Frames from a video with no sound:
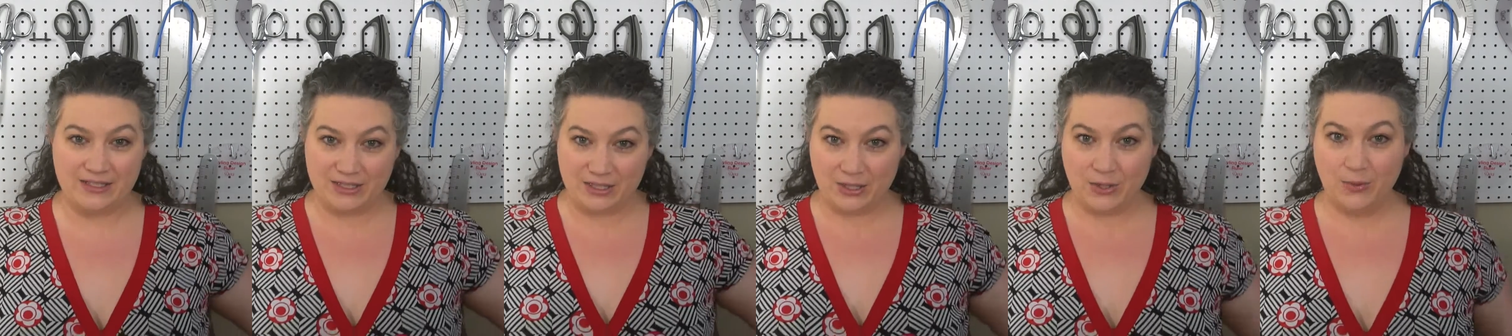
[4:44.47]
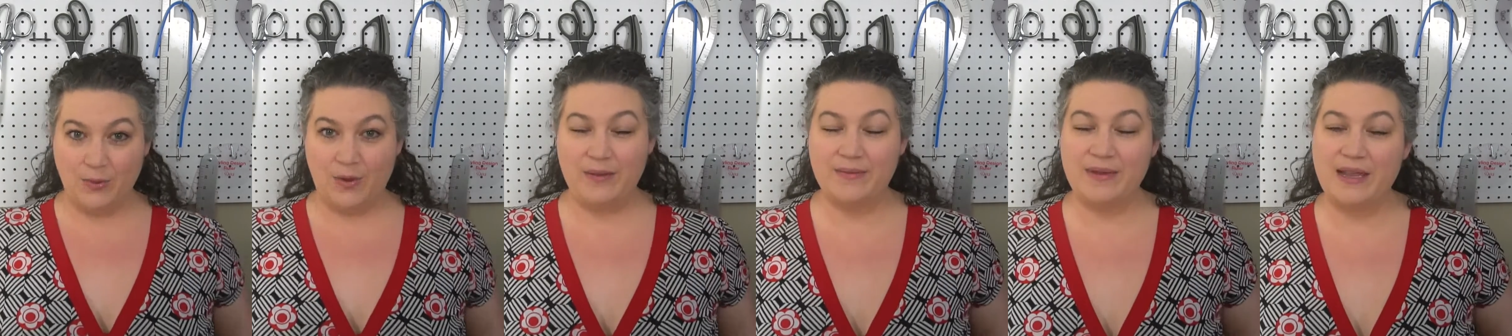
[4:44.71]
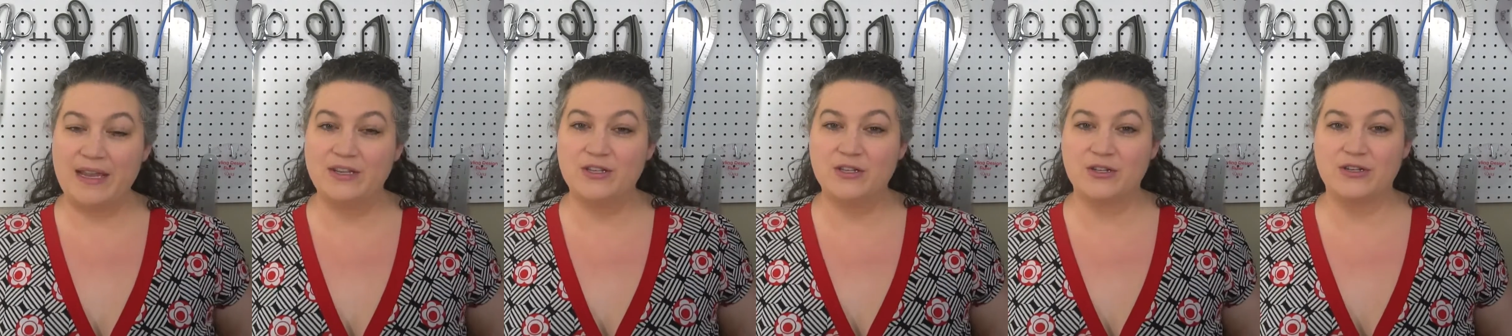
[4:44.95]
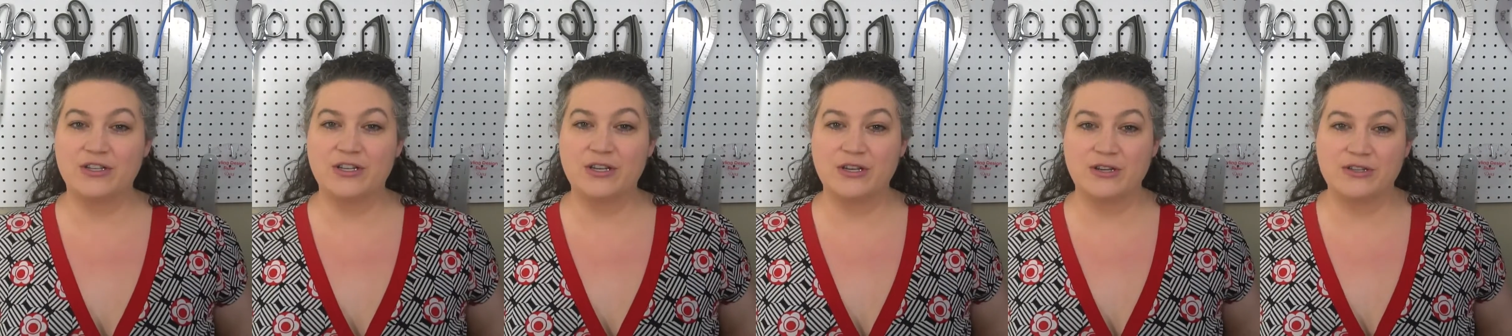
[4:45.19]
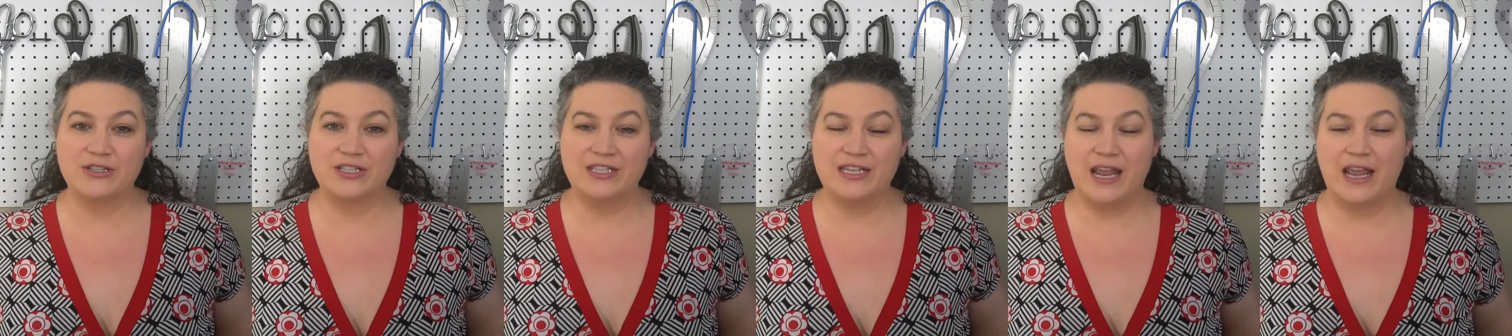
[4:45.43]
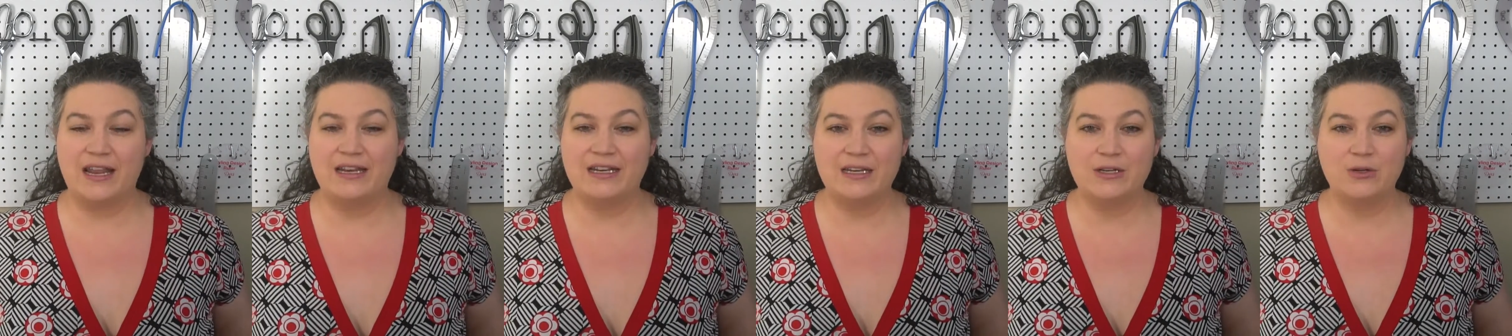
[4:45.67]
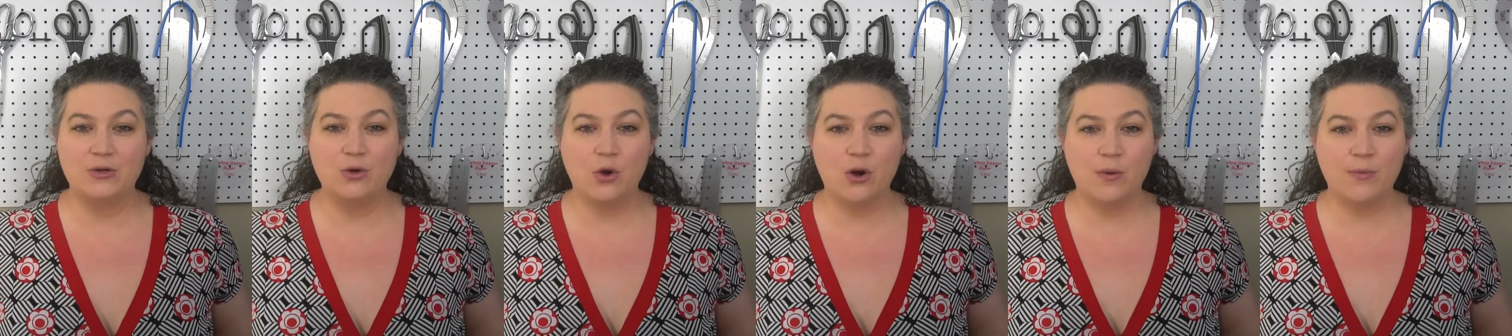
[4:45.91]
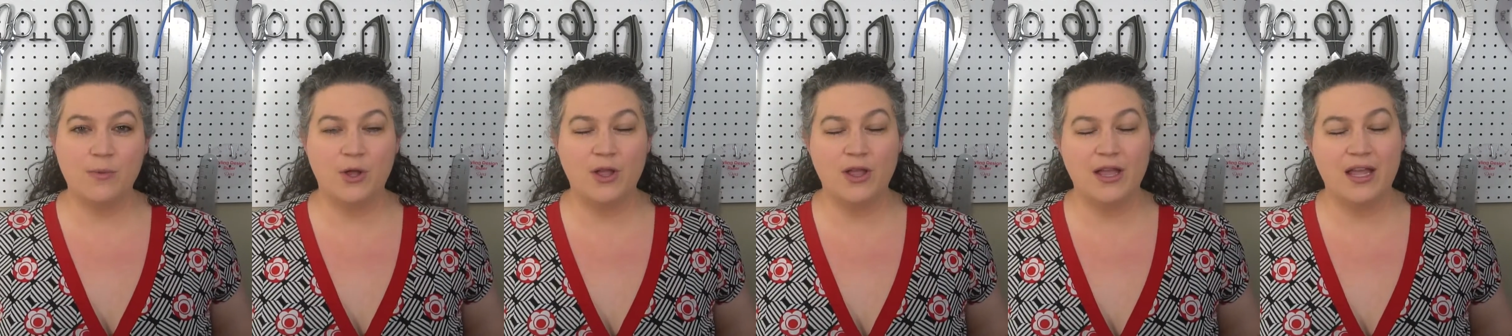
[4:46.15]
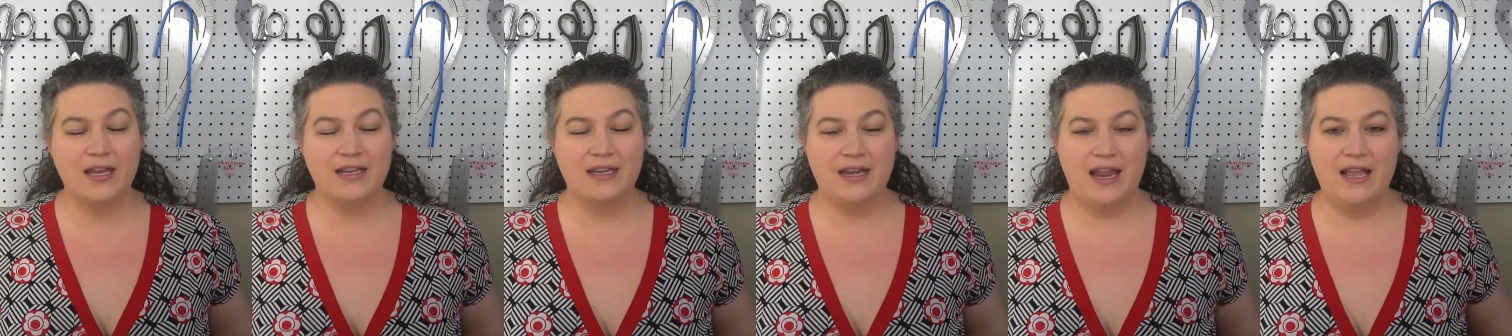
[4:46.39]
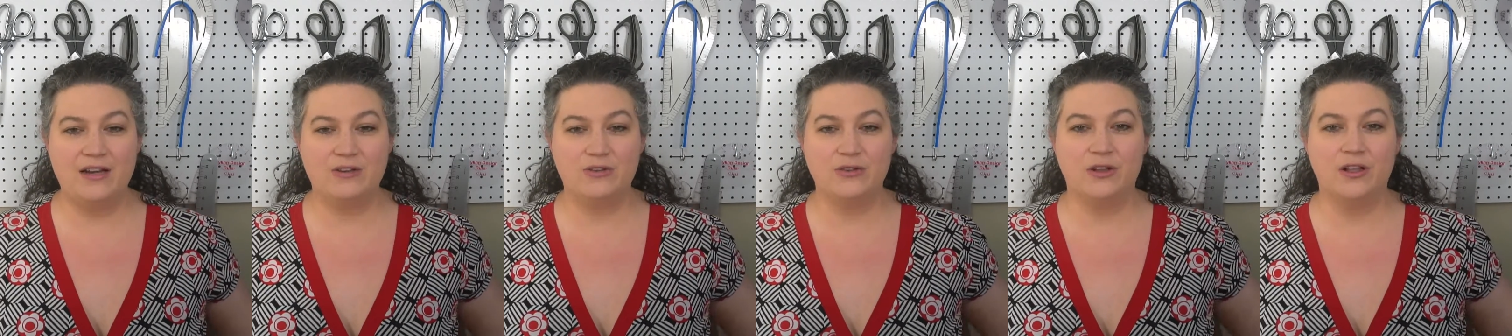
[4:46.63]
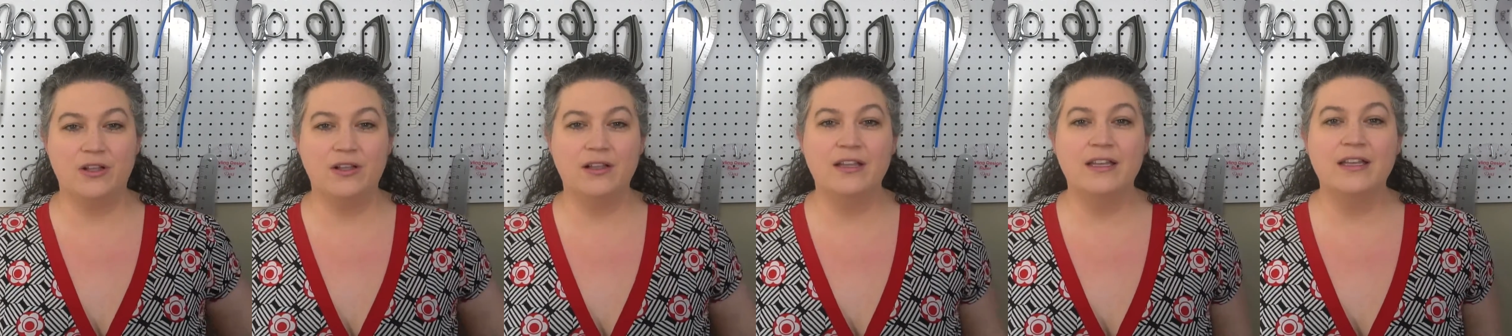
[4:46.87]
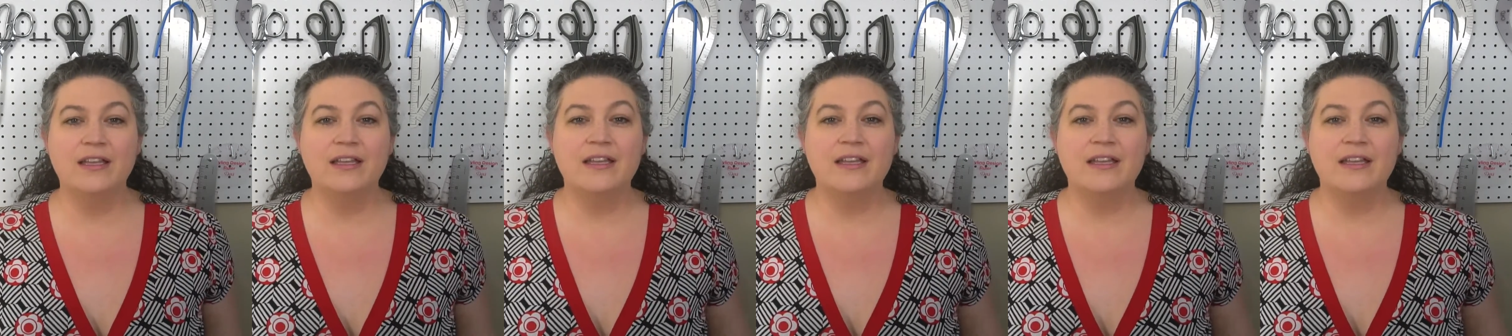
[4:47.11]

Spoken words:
So you want to make sure you're standing normal and natural,